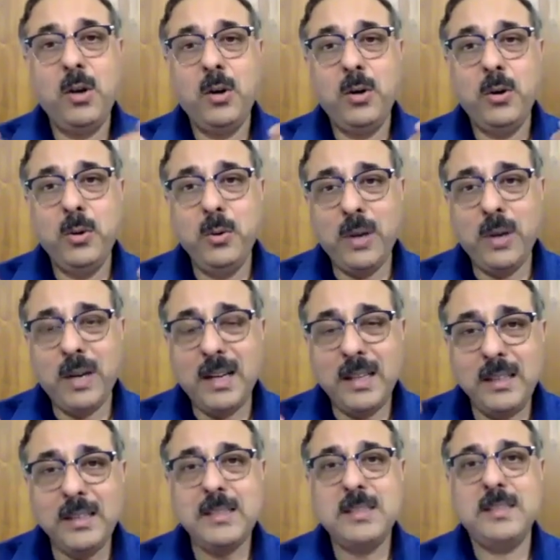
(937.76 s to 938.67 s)
who
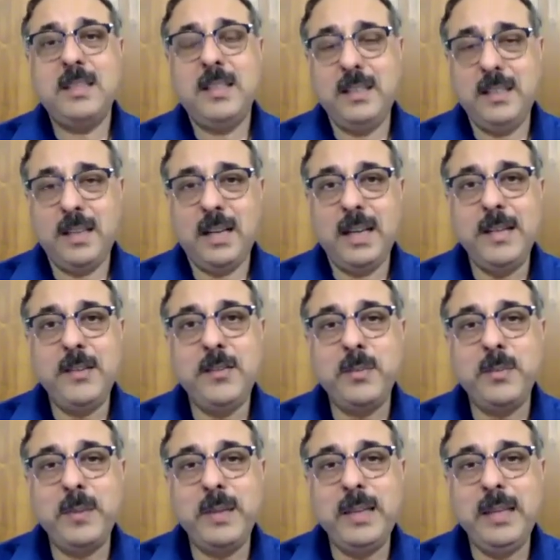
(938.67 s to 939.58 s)
understand
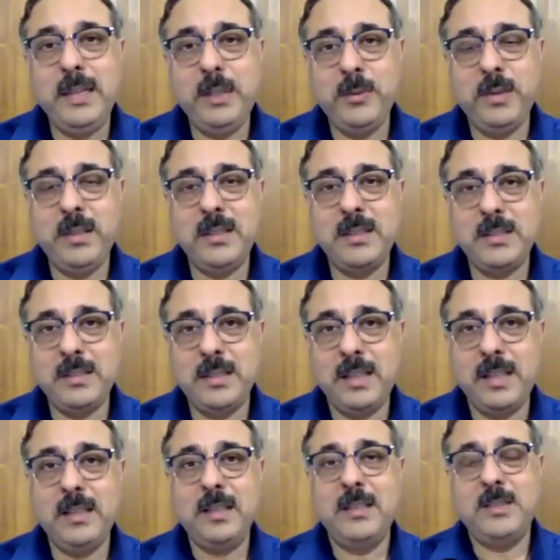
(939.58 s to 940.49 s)
IEEE equivalent
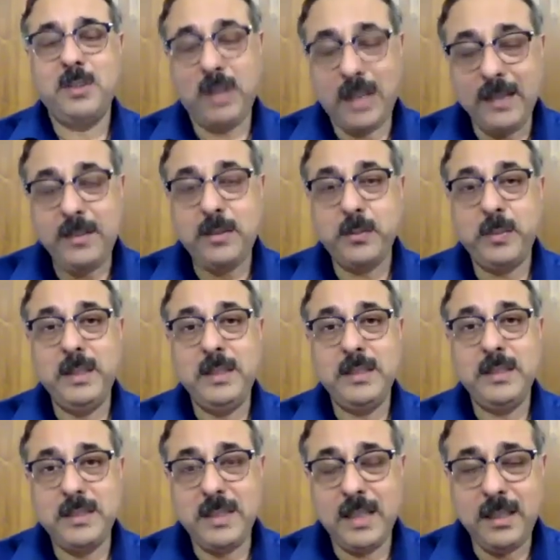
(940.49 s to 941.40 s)
standards or
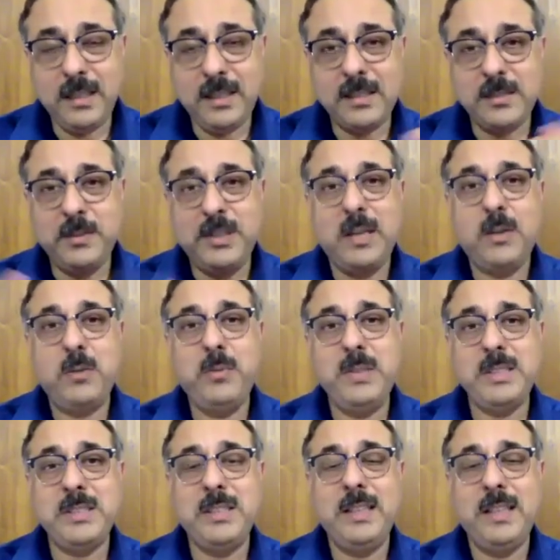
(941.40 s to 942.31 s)
IEEE standards, without
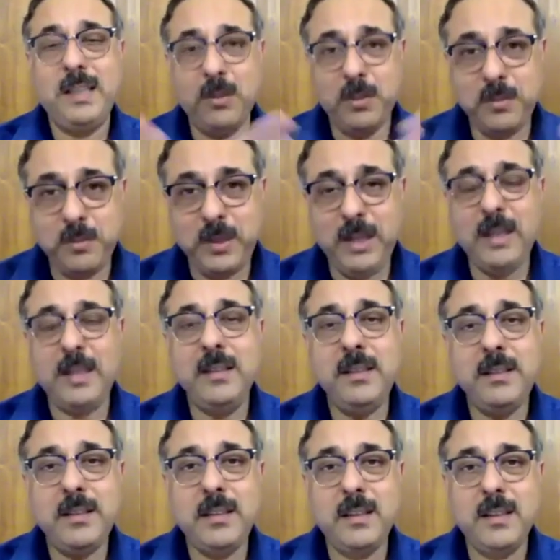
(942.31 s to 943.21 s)
which they cannot build
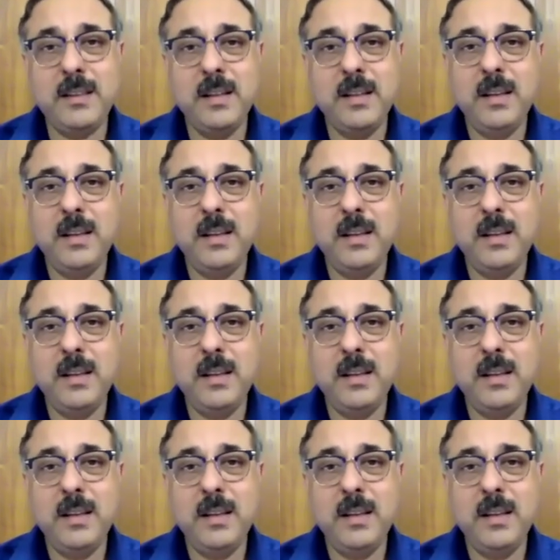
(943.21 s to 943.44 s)
anything.